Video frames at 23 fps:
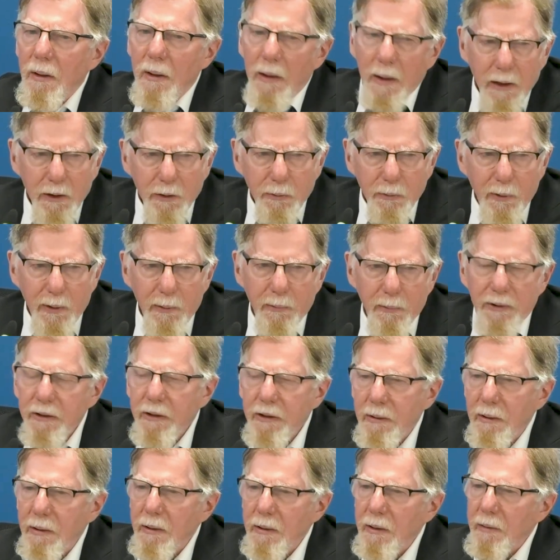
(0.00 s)
as we would
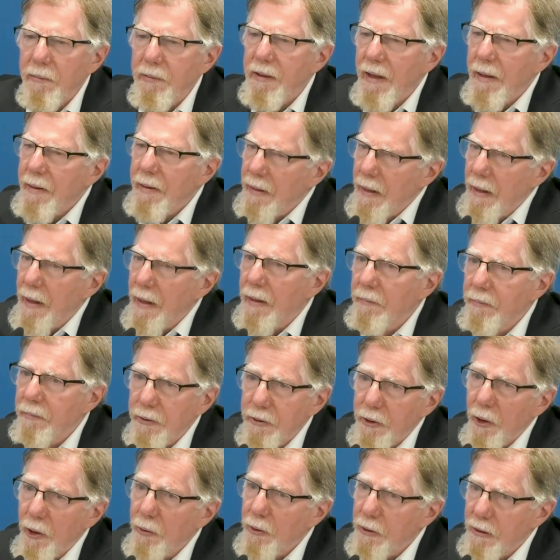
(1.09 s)
have said then, for
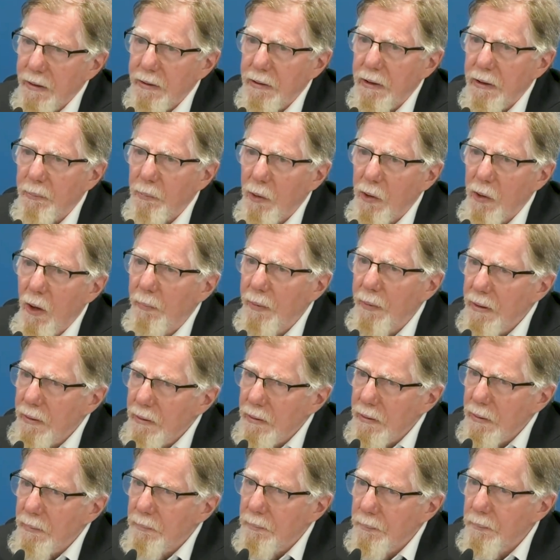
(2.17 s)
socialism and
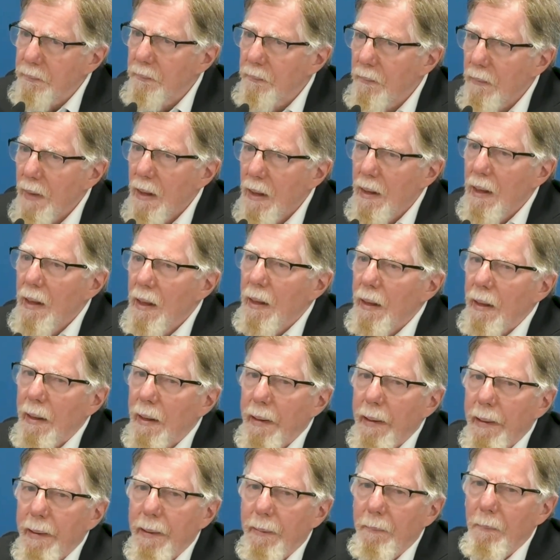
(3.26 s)
communism.
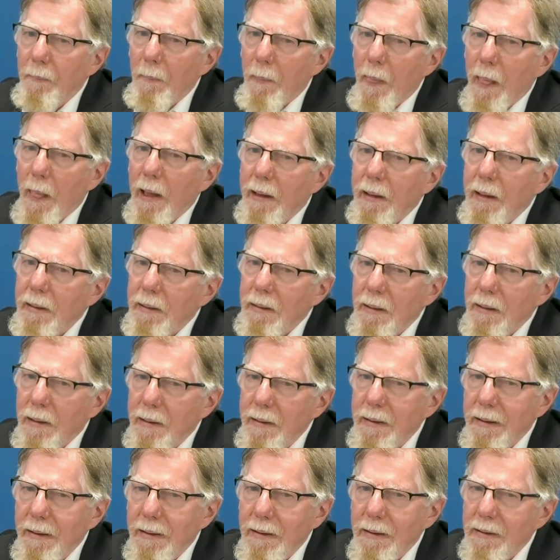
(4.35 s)
In
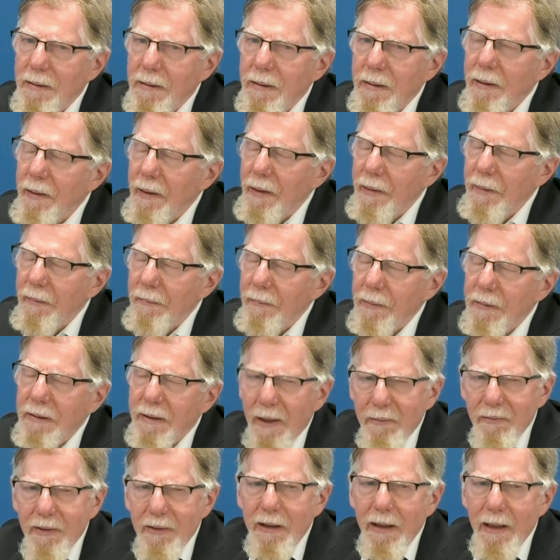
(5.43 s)

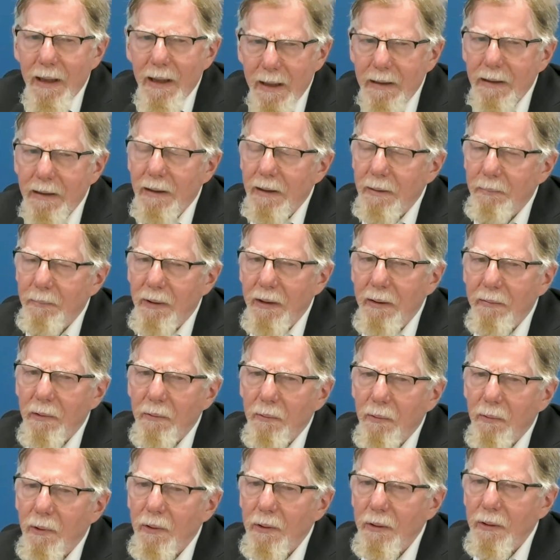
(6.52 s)
1978, I believe it
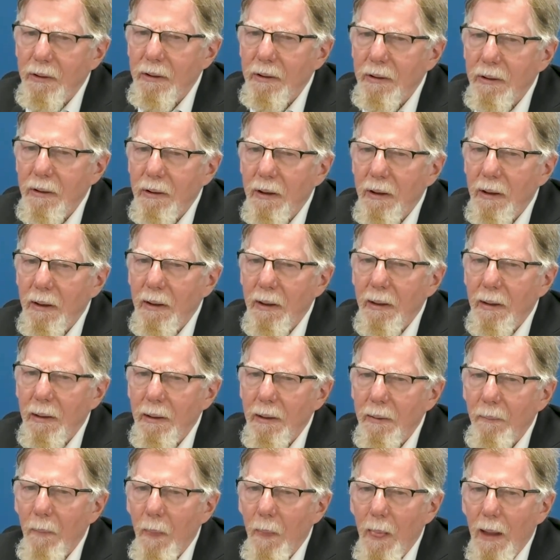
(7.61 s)
was,
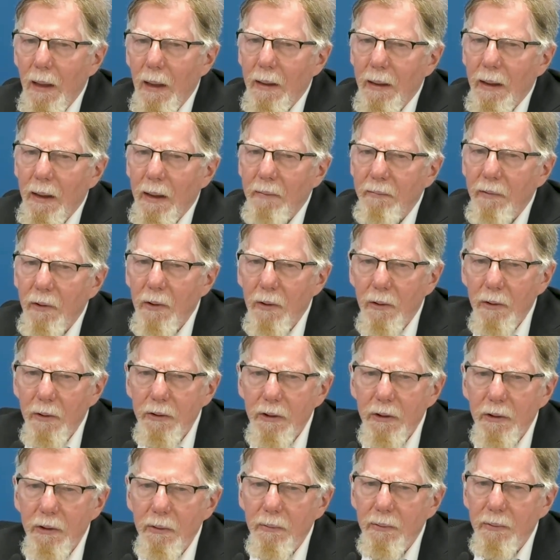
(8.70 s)
Enver
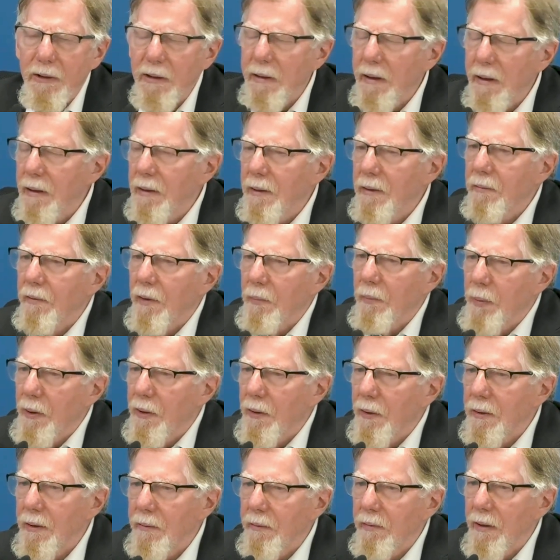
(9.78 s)
Hoxha, who was leader of the
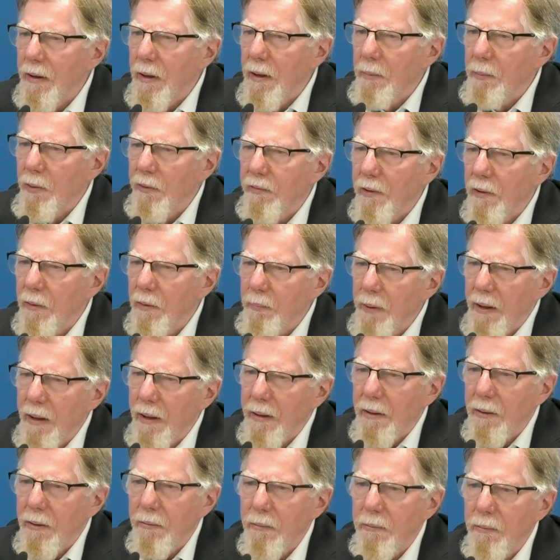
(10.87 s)
Party of Labour of
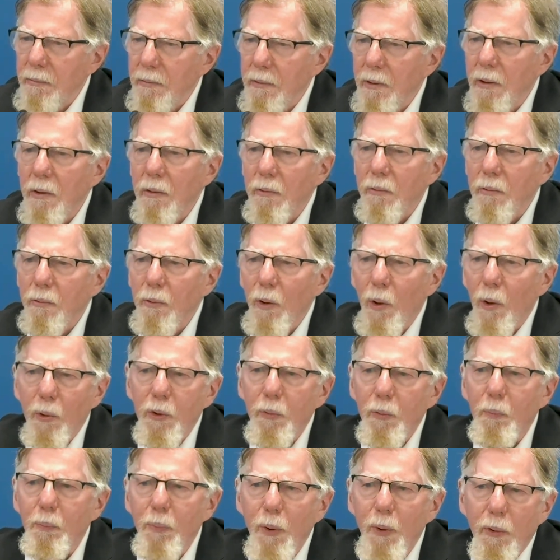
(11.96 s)
Albania, wrote
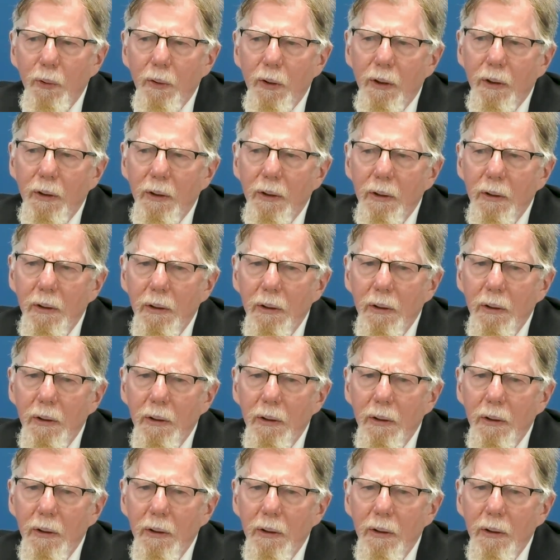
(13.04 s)
a book